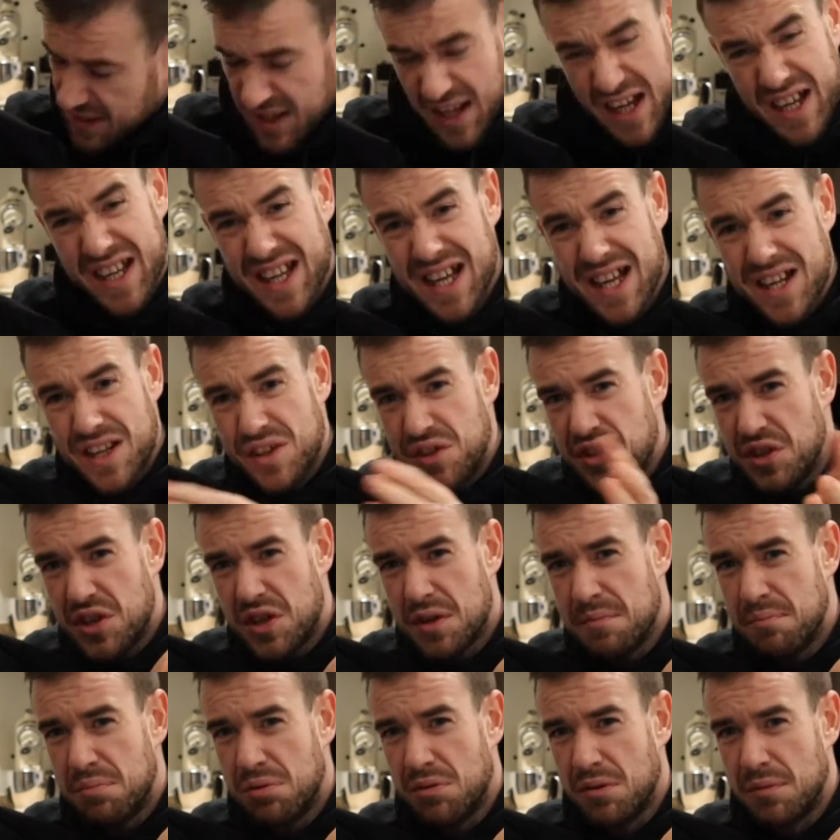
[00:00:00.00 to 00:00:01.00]
again, you
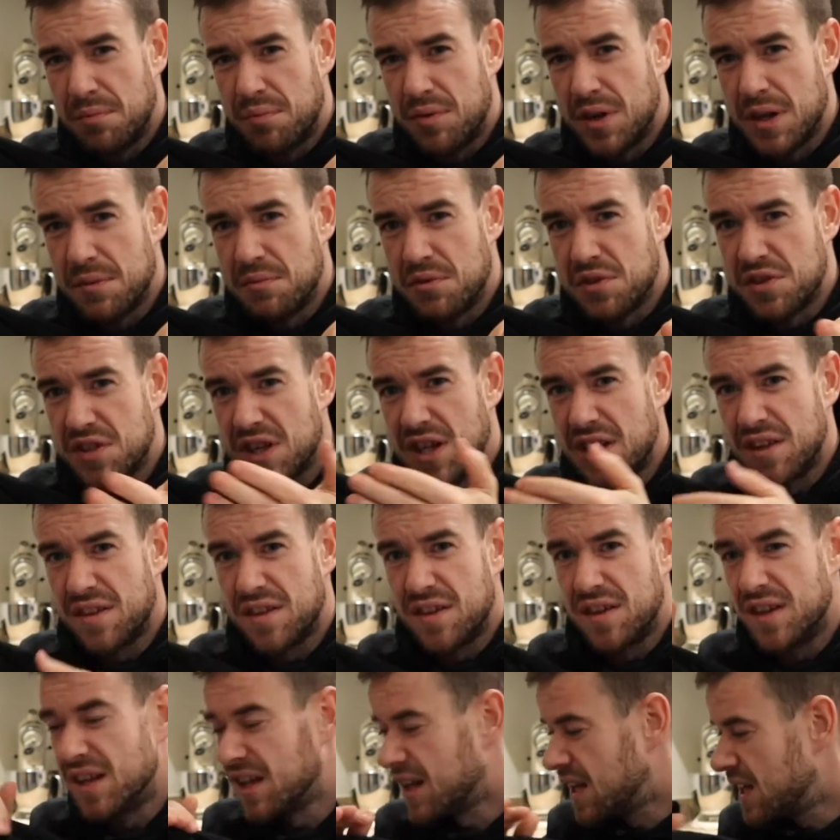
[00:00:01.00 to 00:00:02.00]
can put pretty much
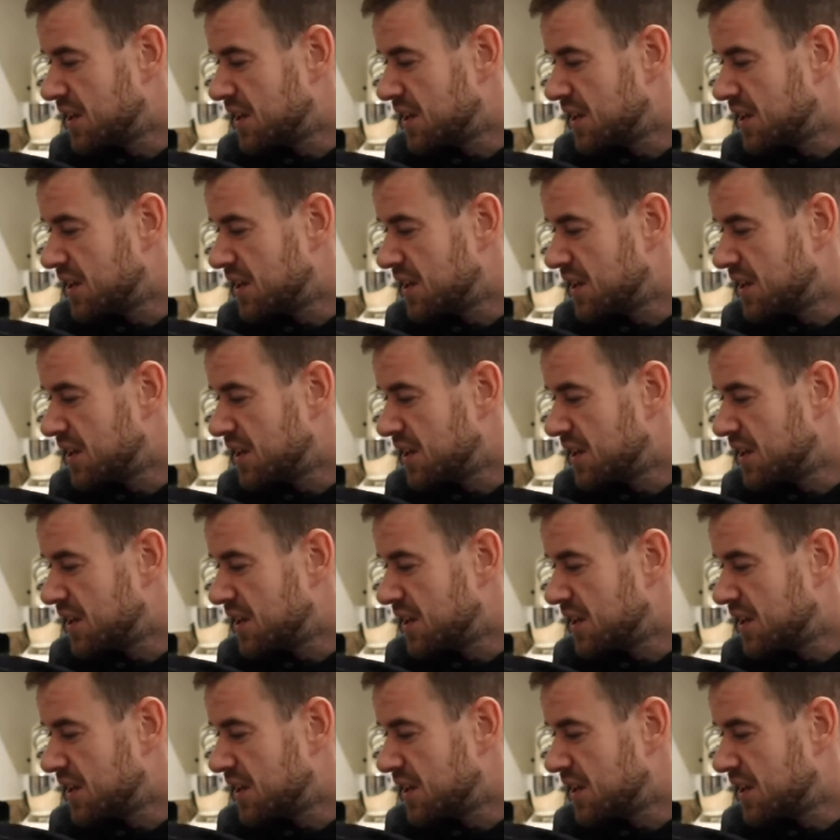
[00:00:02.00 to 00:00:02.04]
anything there.